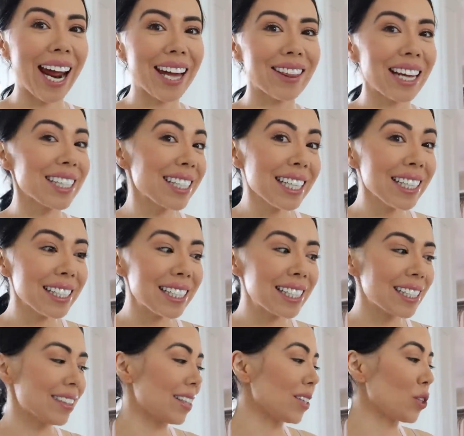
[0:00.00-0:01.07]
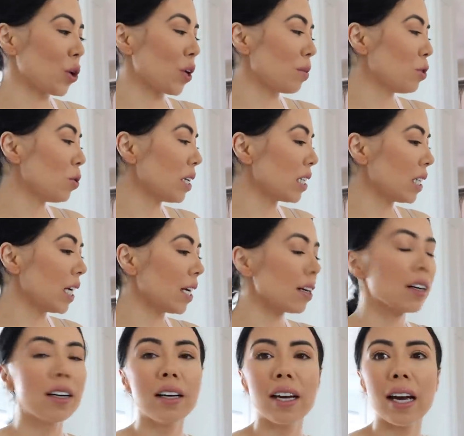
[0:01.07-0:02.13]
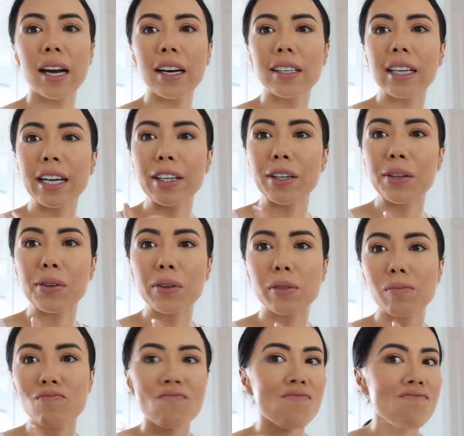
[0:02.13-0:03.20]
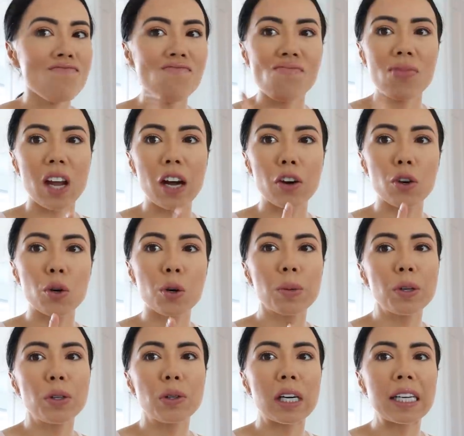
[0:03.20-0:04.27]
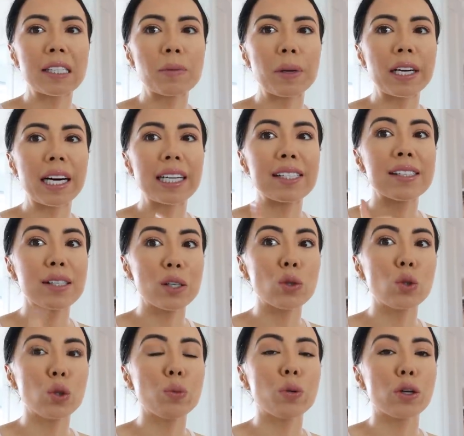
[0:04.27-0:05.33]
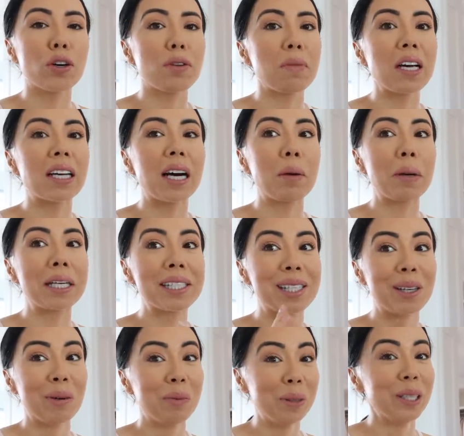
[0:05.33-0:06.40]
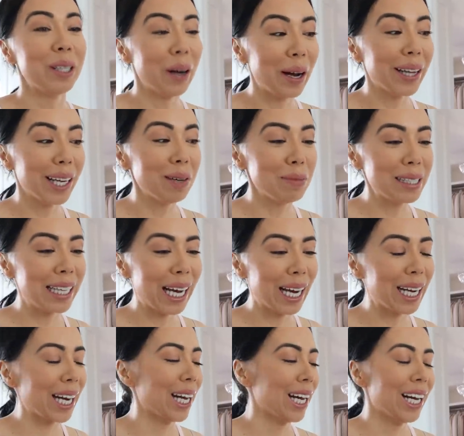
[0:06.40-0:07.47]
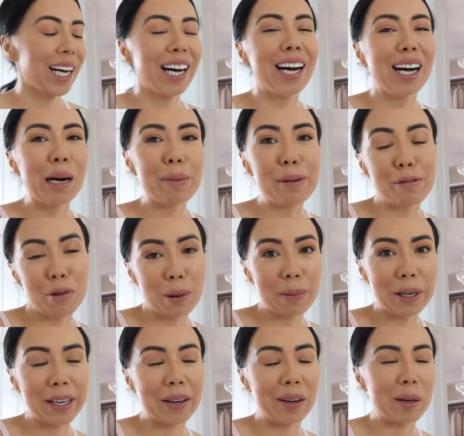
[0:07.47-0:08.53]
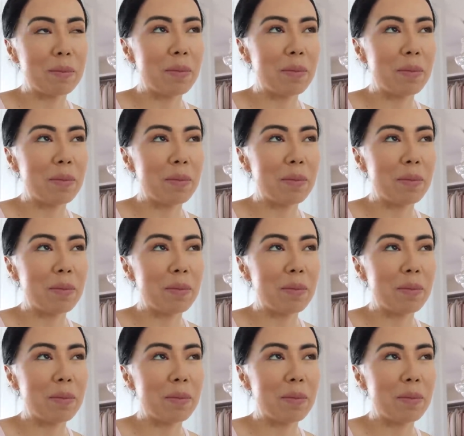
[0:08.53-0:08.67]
And that's it. That's all I'm doing today. And I know, I don't know about you guys, but I still do put on makeup. I still put on lipstick uh, before putting on